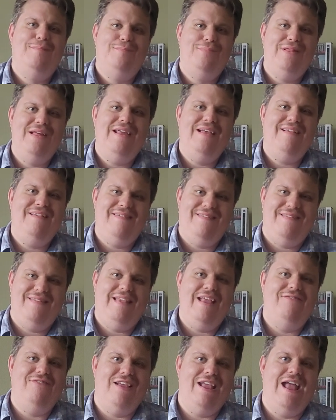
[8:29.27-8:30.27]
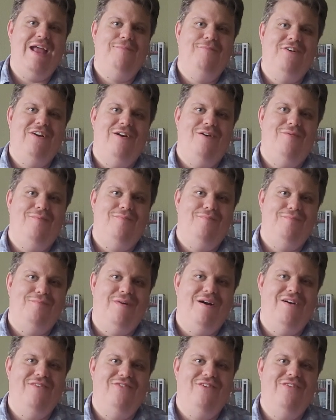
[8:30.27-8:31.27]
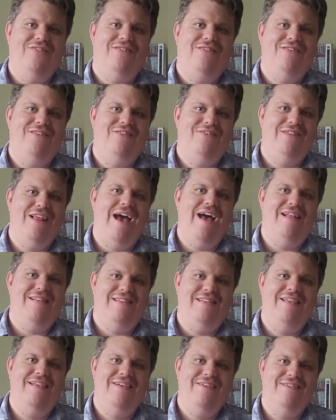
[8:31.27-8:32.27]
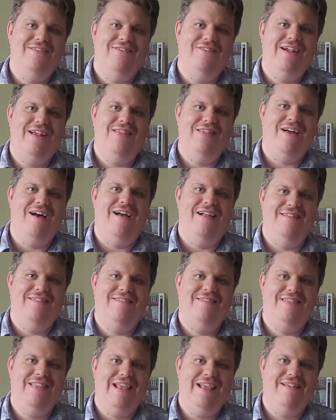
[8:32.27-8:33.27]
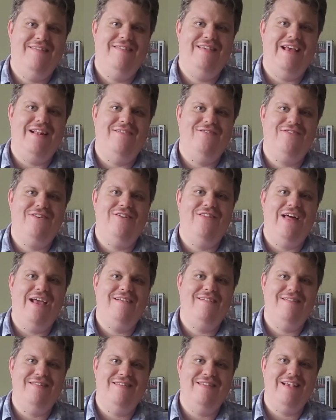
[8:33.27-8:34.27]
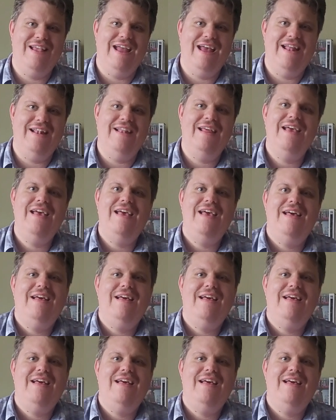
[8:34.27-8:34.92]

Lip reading: Please, David Gabriel, Marvel, do not relaunch the set of collections again.